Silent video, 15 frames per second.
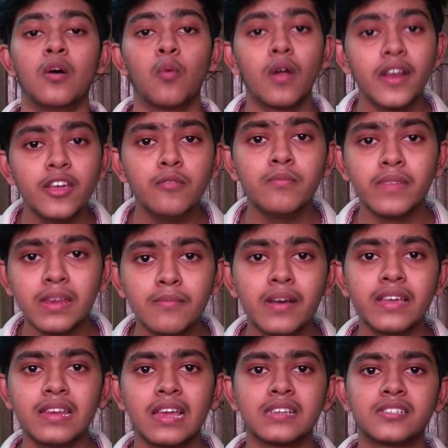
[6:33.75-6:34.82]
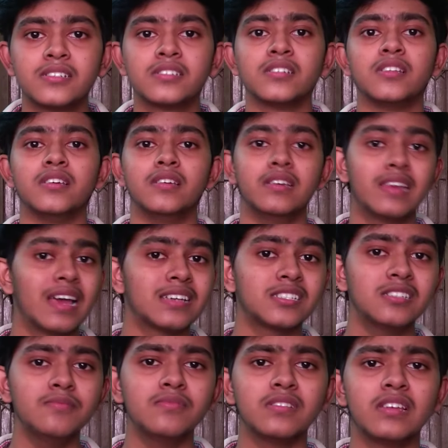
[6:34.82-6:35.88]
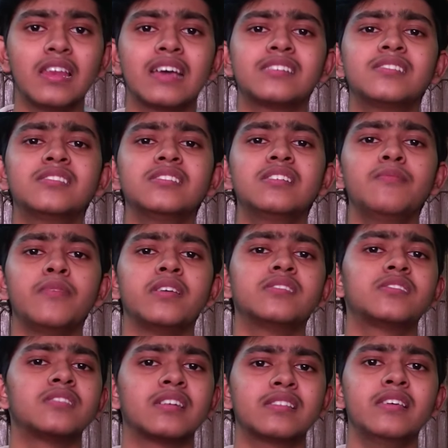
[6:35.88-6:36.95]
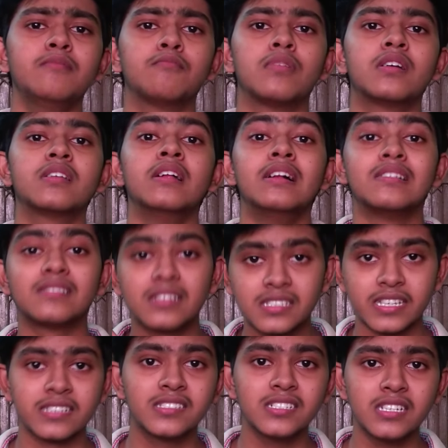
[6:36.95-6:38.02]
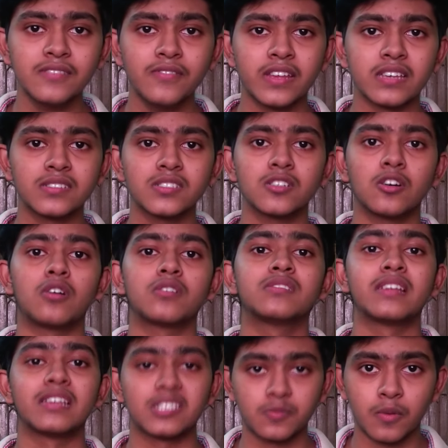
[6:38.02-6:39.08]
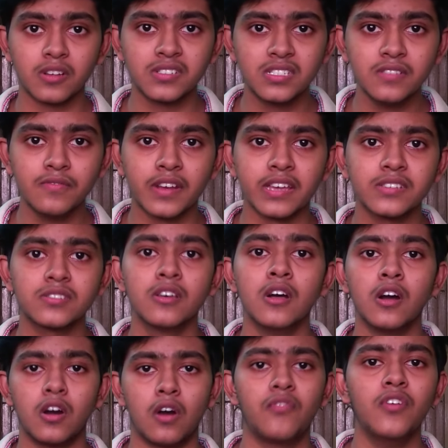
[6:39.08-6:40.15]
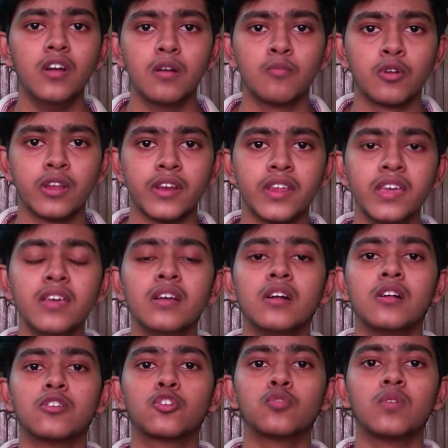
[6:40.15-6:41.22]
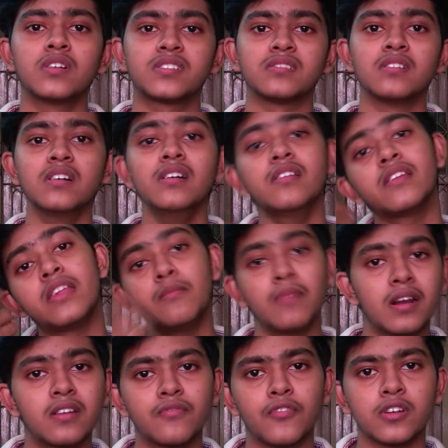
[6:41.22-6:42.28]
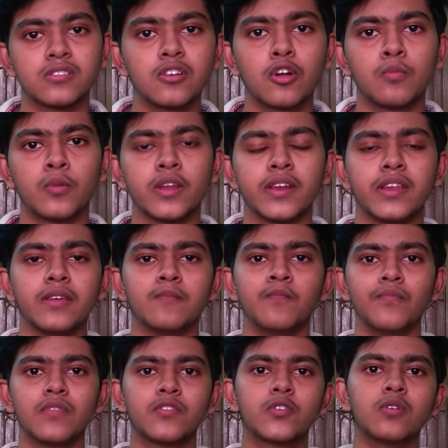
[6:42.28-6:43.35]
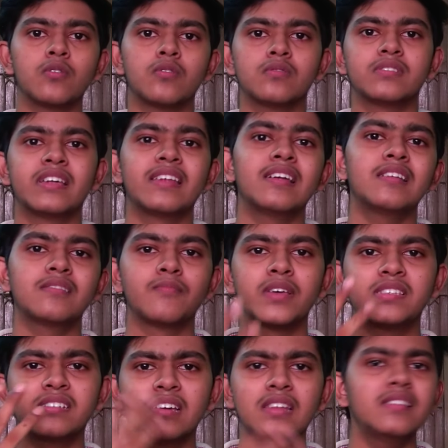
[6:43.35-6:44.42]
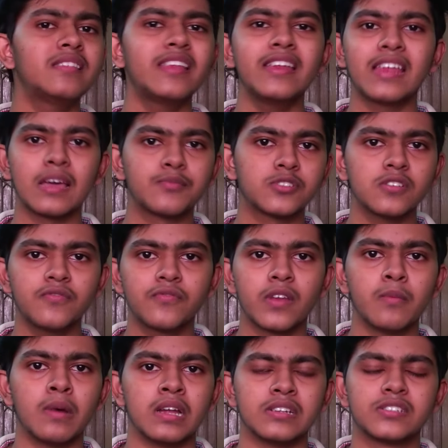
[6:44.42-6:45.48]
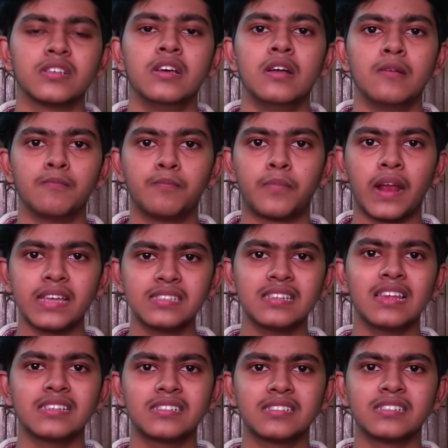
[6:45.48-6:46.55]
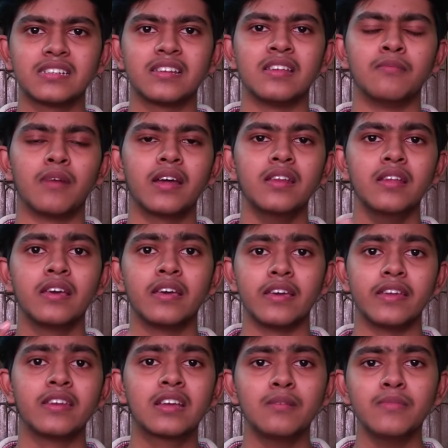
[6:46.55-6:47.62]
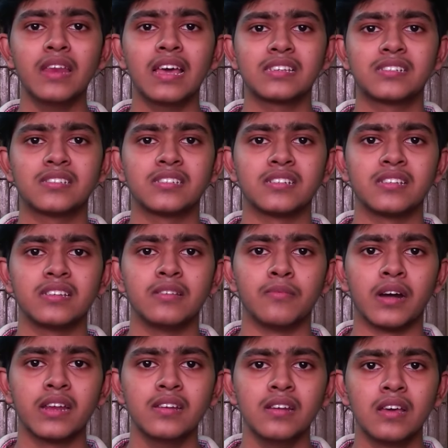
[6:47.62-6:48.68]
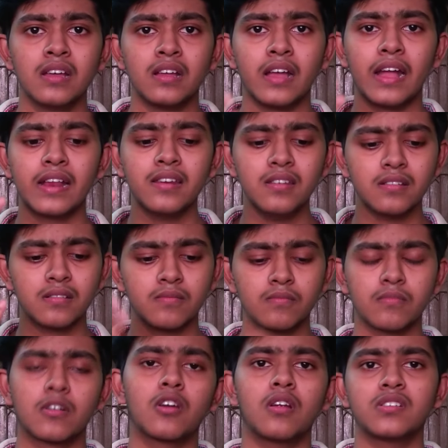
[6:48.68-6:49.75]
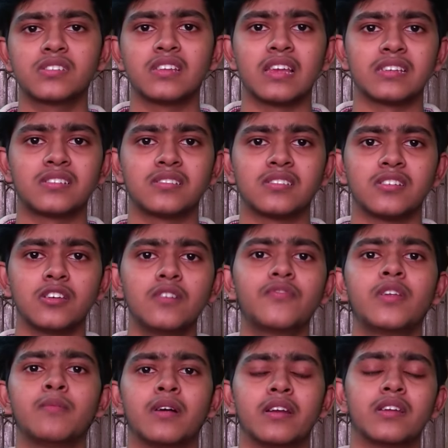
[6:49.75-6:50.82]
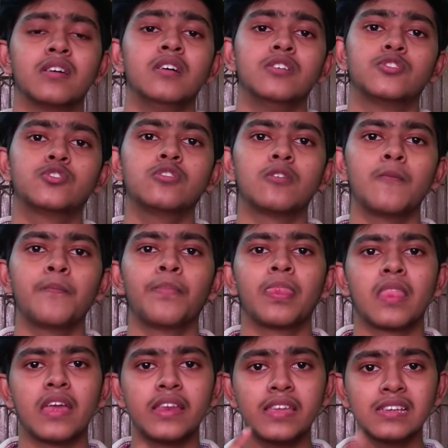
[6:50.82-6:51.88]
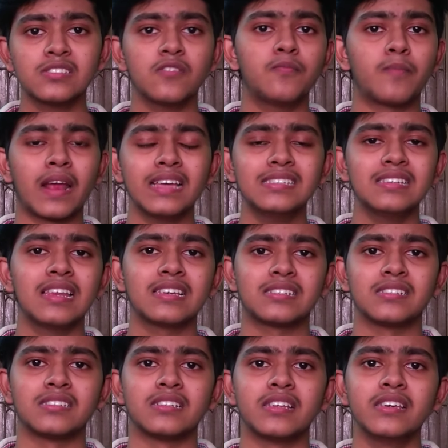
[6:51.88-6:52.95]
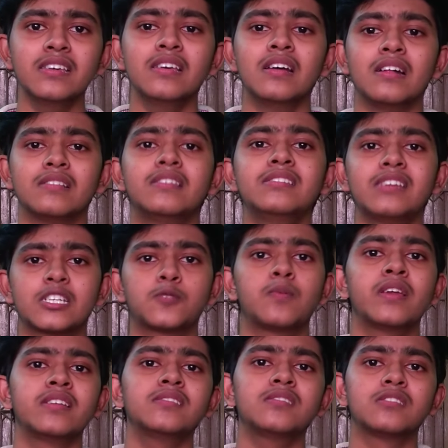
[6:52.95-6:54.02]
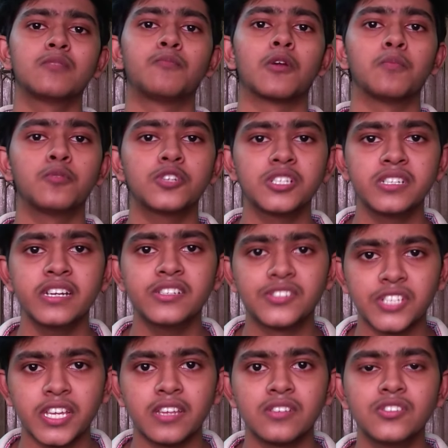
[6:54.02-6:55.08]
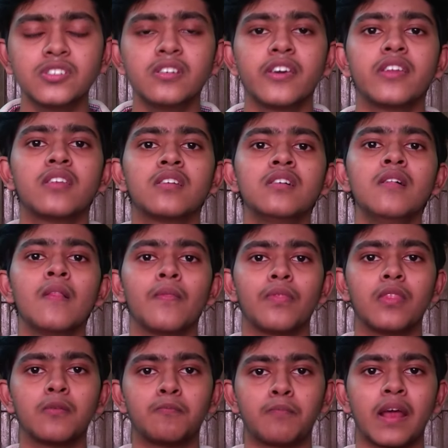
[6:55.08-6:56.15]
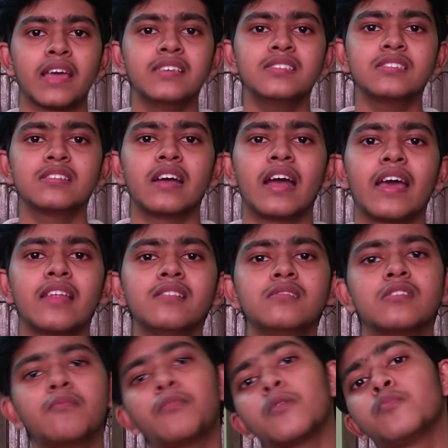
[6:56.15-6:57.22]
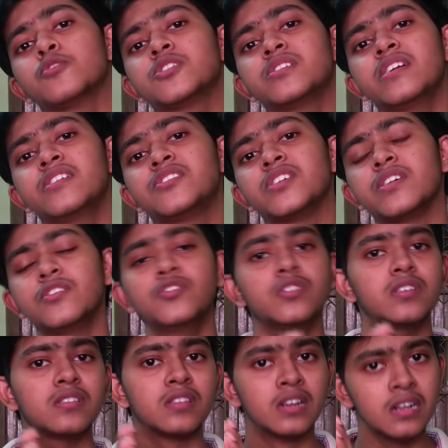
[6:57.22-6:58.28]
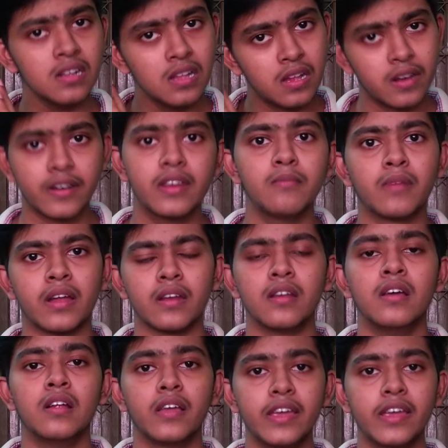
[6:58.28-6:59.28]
What do you mean by elasticity? Elasticity means nothing but the sensitiveness or the responsiveness of a commodity towards the demand for the commodity. So there are basically three types of demands: price elasticity demand, income elasticity demand, and cross elasticity of demand. So in case of price elasticity, this explains the proportionate change in the price and the proportionate change in the demand.